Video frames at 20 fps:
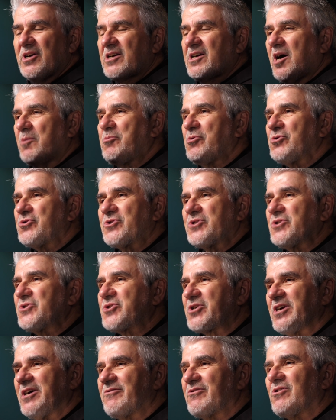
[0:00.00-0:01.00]
Couples
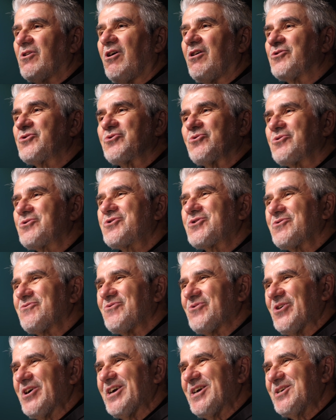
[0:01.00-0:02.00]
discover all sorts
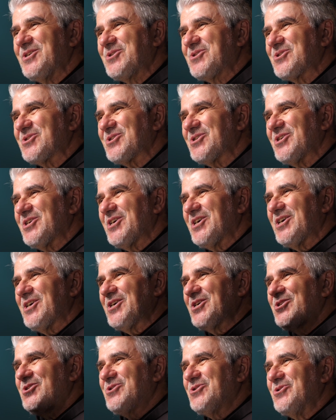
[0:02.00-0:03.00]
of ways
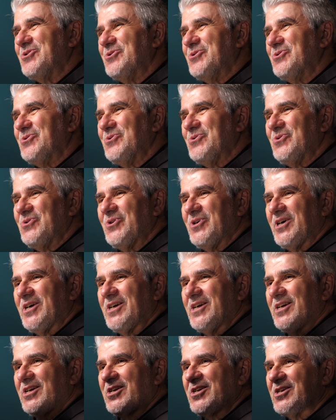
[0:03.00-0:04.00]
to
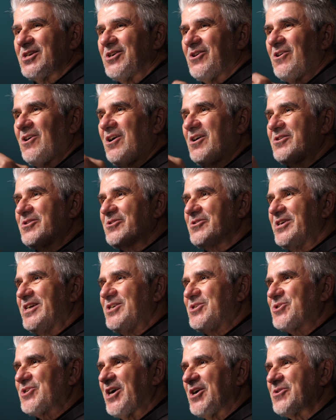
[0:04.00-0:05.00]
honor
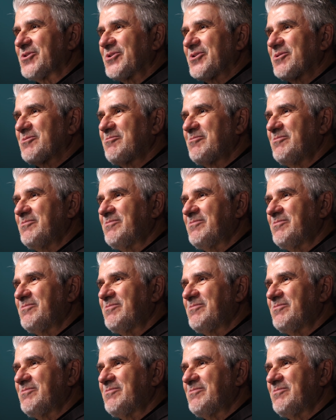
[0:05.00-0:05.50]
each other.